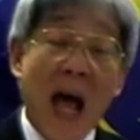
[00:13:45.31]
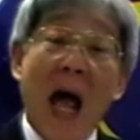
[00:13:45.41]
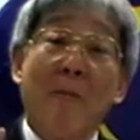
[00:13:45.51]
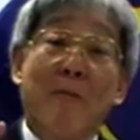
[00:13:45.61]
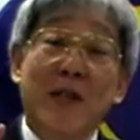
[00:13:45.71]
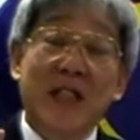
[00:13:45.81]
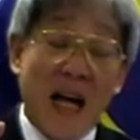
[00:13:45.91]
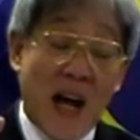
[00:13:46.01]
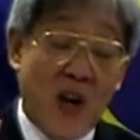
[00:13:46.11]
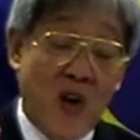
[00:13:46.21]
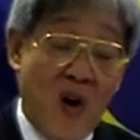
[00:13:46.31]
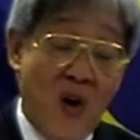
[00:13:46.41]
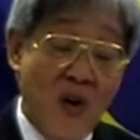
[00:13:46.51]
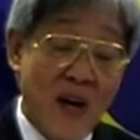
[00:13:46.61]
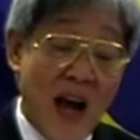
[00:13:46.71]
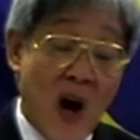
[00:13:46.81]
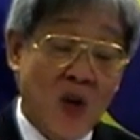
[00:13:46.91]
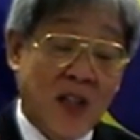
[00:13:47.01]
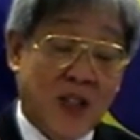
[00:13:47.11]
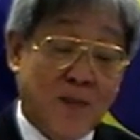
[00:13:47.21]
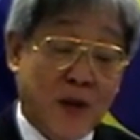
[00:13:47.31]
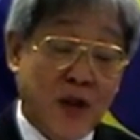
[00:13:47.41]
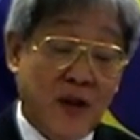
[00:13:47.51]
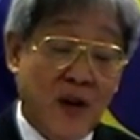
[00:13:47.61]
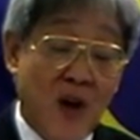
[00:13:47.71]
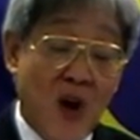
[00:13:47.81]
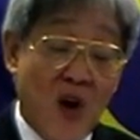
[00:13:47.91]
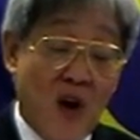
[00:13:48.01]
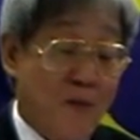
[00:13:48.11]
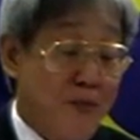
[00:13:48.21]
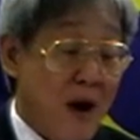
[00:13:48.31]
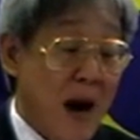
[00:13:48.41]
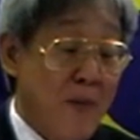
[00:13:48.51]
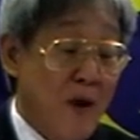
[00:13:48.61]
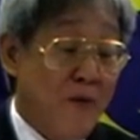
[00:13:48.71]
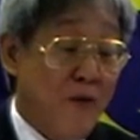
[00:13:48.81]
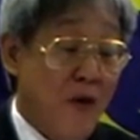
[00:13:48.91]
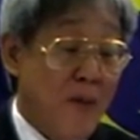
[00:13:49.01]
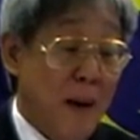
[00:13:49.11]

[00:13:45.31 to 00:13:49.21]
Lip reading: and persons unknown and on suspicion of bribery of foreign